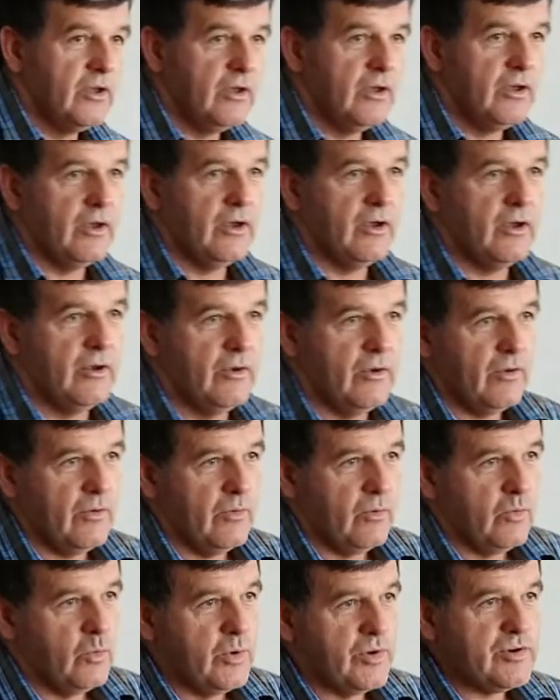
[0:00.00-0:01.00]
uh,
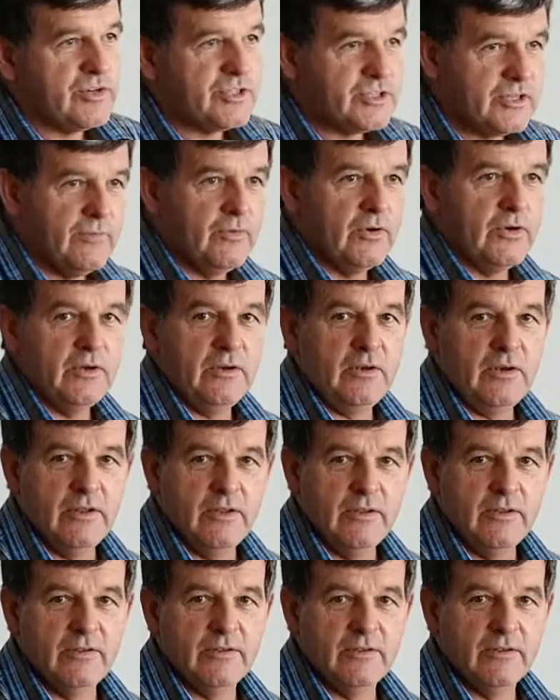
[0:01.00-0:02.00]
we're a civil
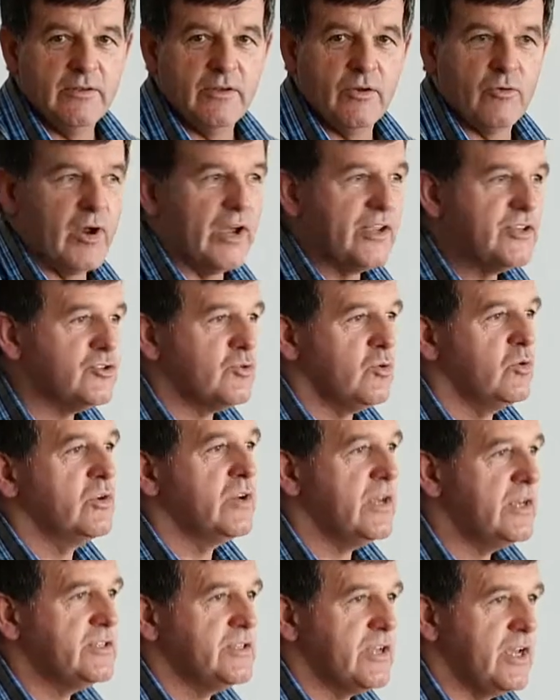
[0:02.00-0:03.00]
rights
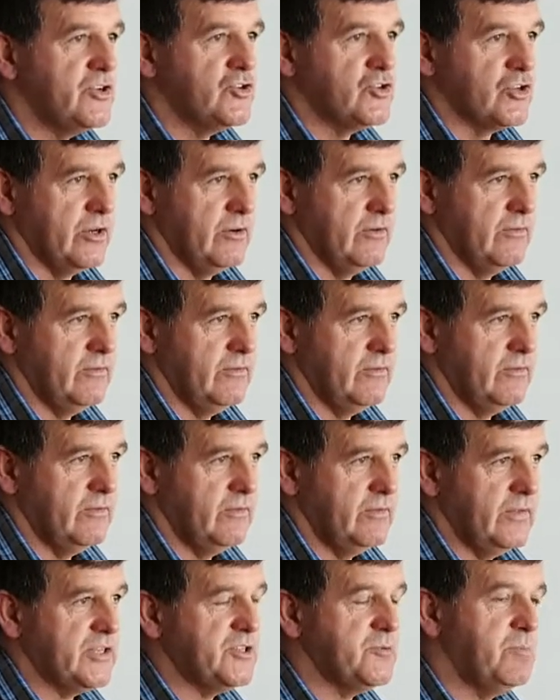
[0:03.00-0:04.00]
organization
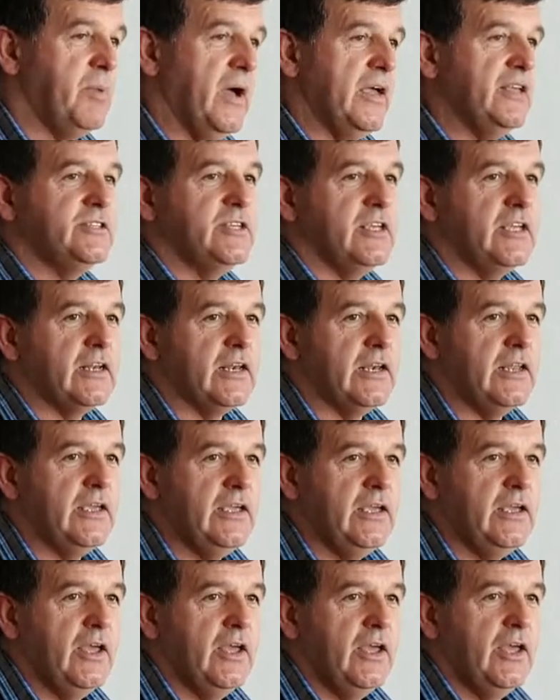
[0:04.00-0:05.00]
that's basically
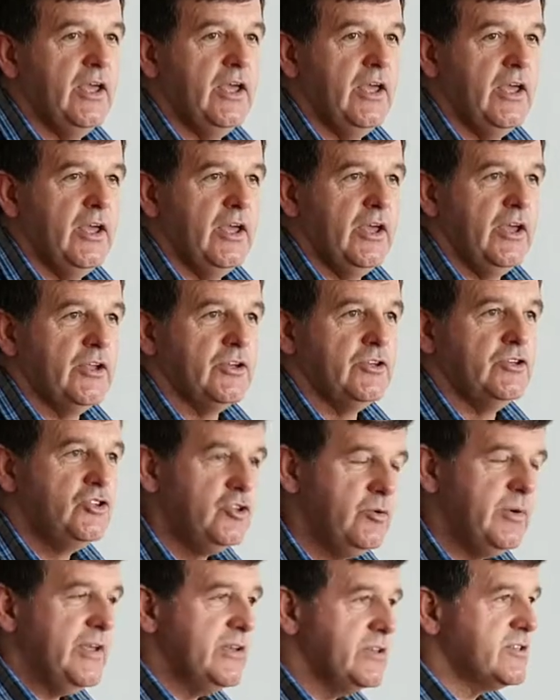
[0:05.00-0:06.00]

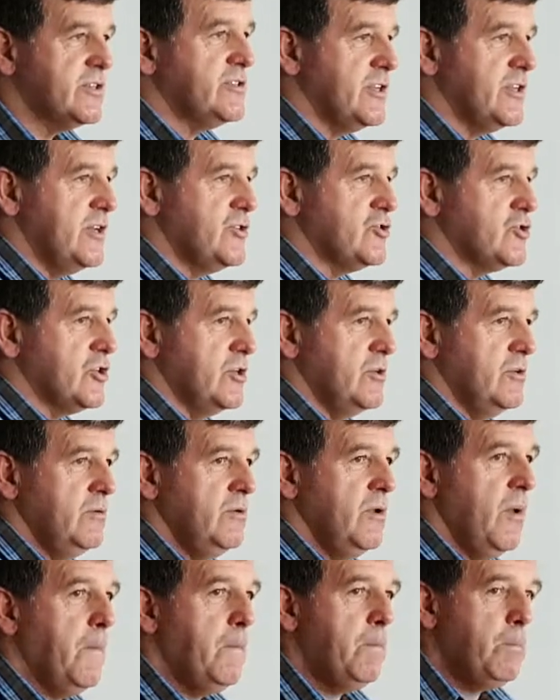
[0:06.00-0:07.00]
doing secession
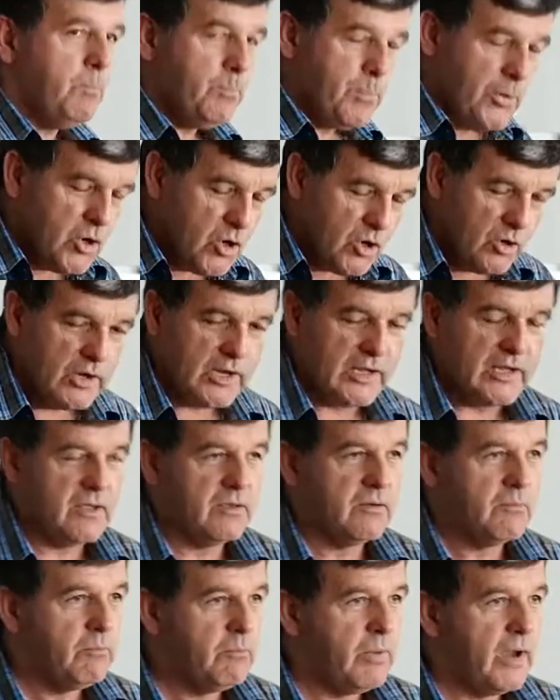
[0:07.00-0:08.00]
purely
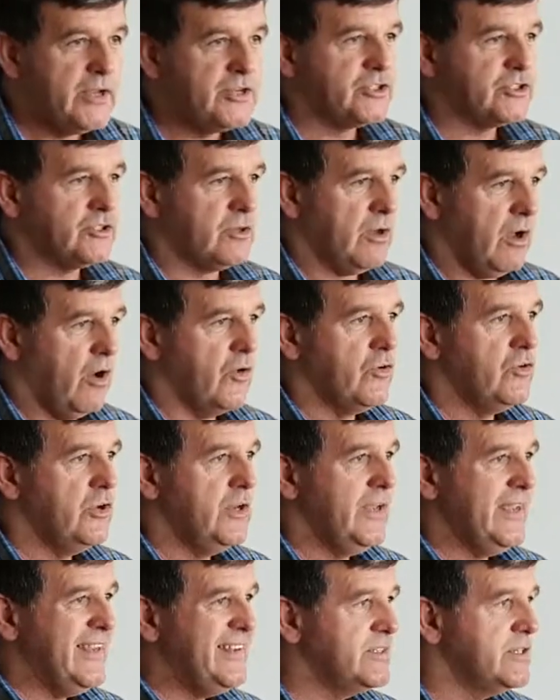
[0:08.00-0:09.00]
based on
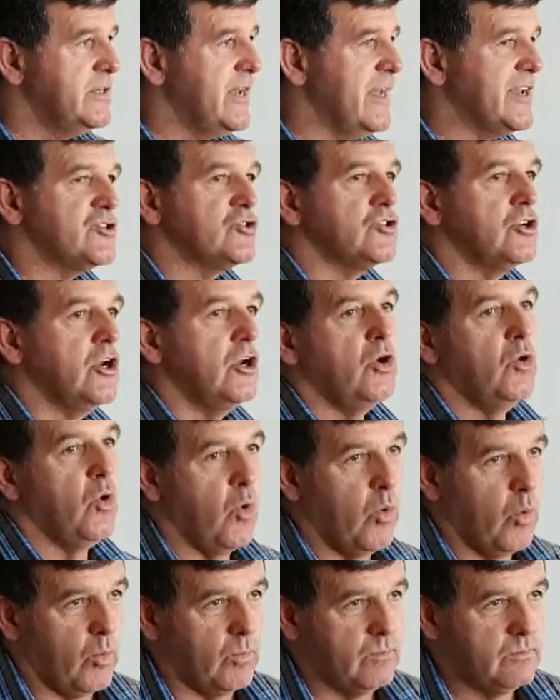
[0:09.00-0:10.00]
international law.